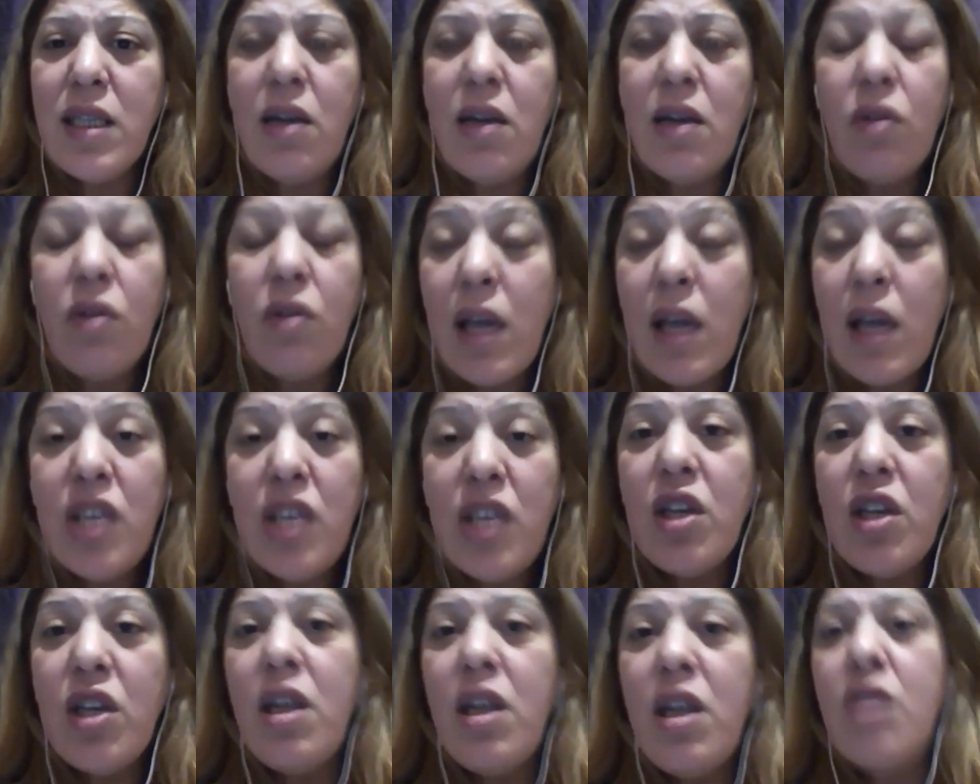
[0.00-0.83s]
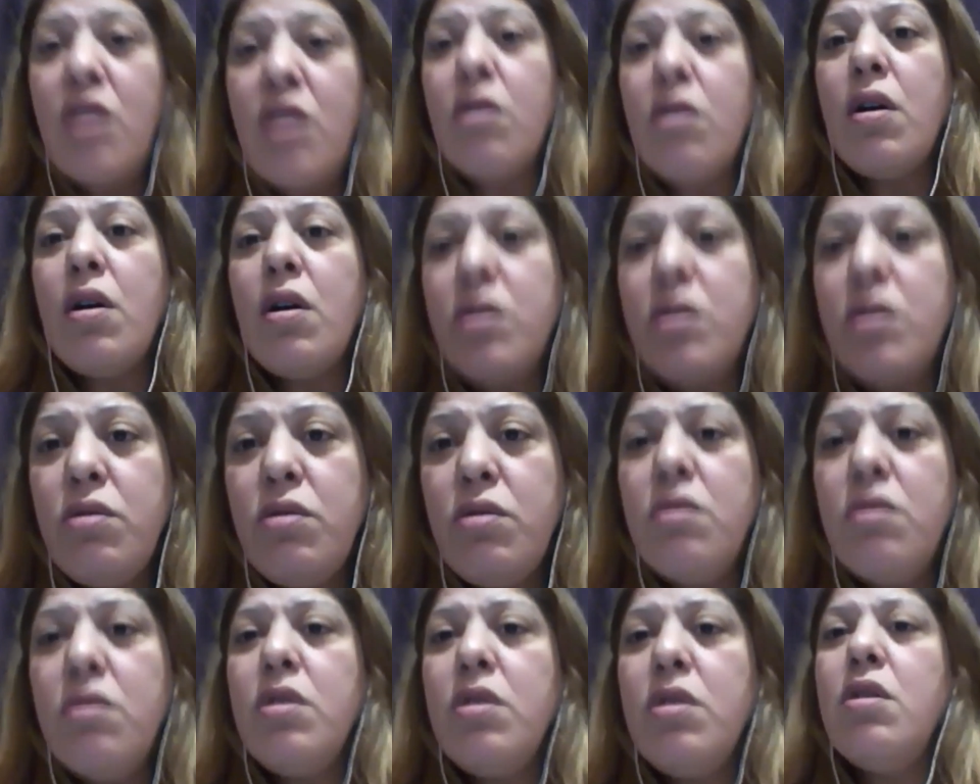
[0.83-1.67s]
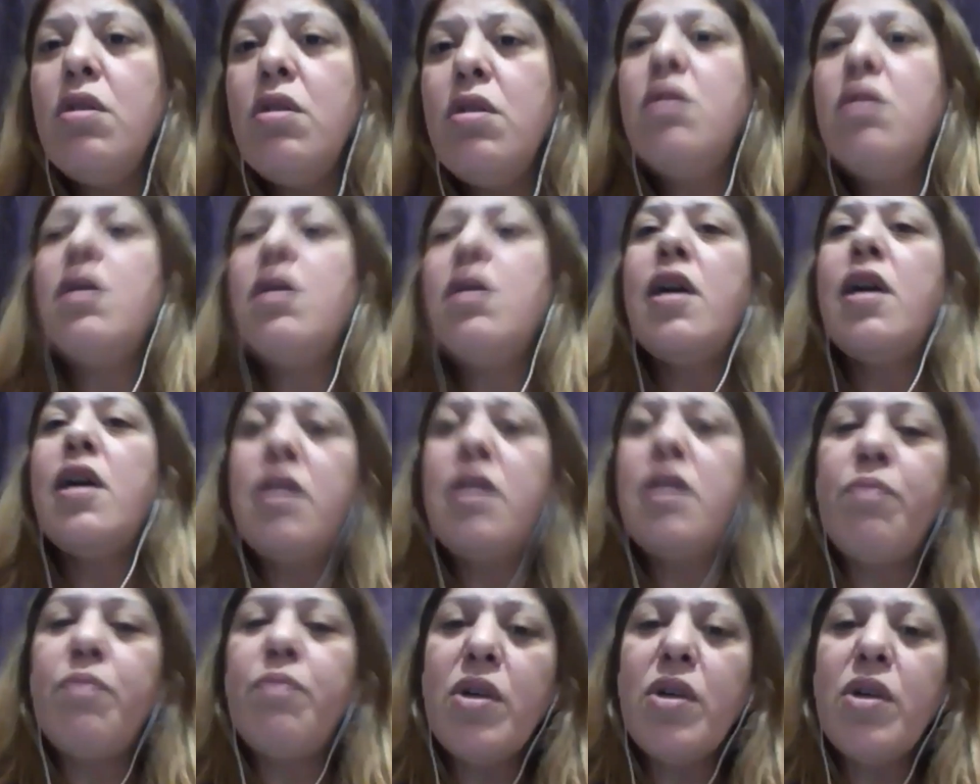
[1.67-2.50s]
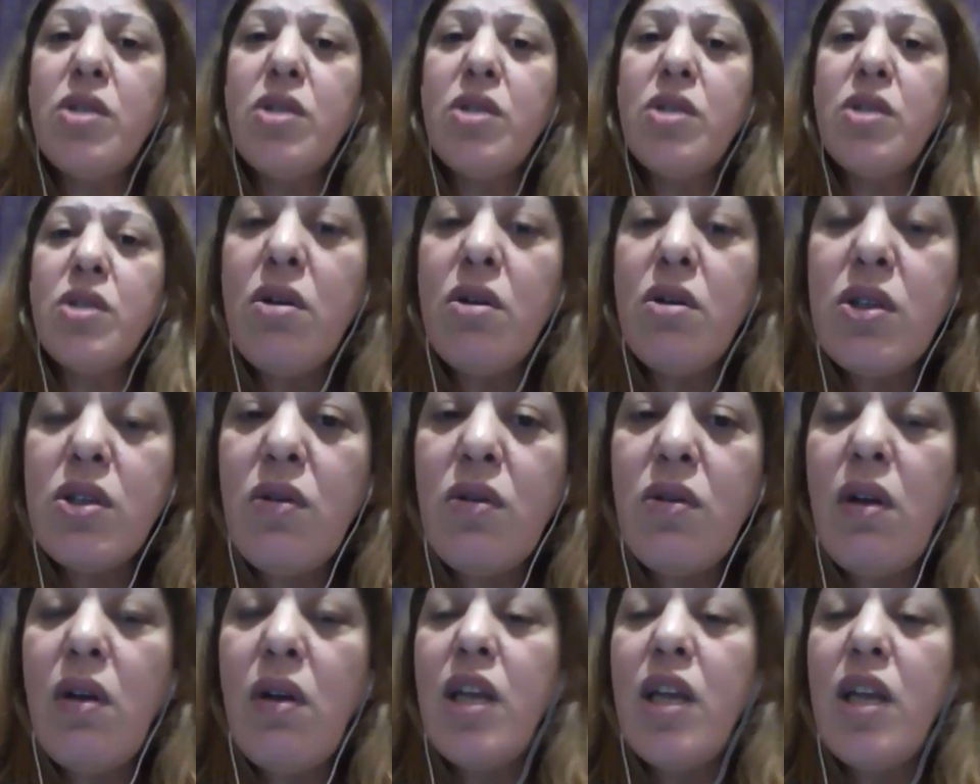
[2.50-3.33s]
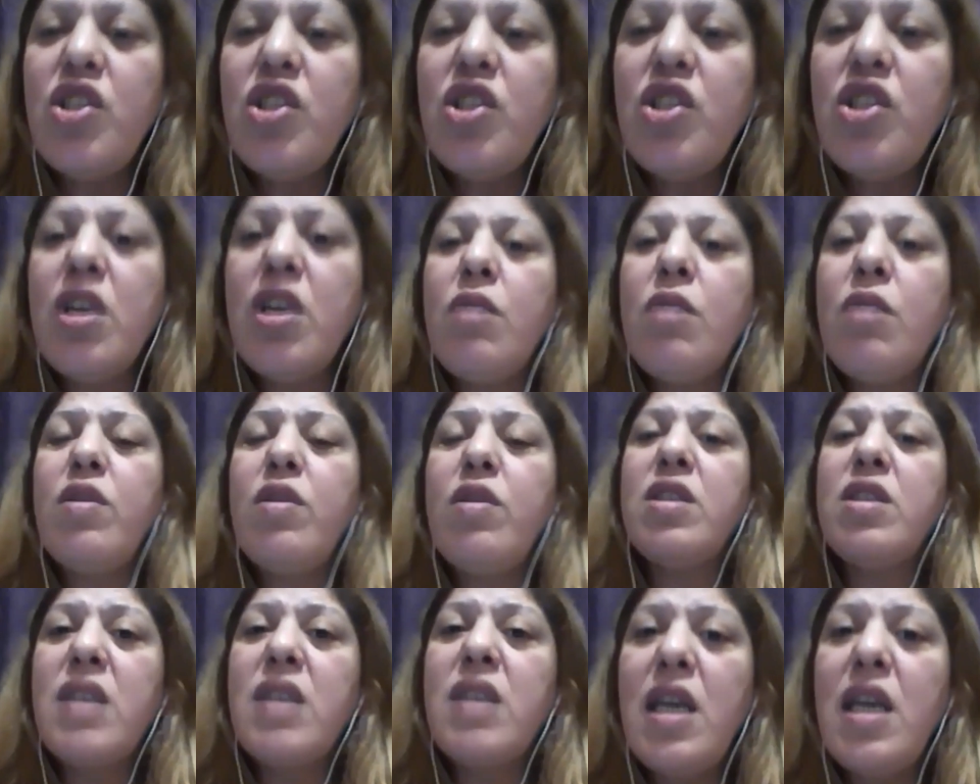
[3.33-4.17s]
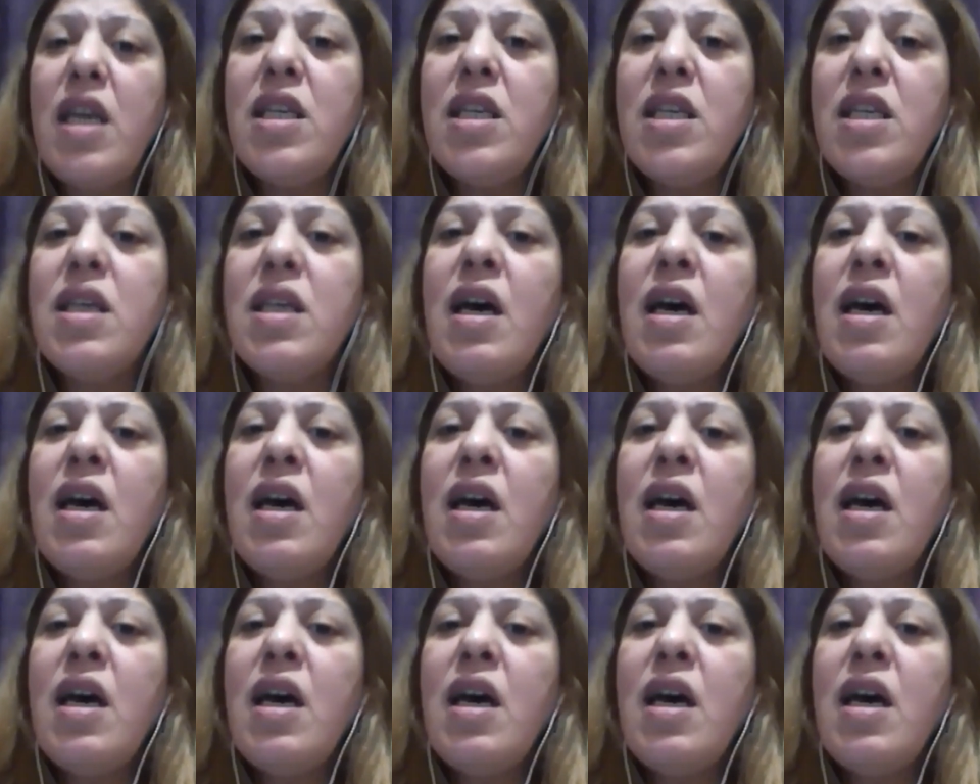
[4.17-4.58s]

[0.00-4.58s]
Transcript: location in the anterior and the posterior circulation with the size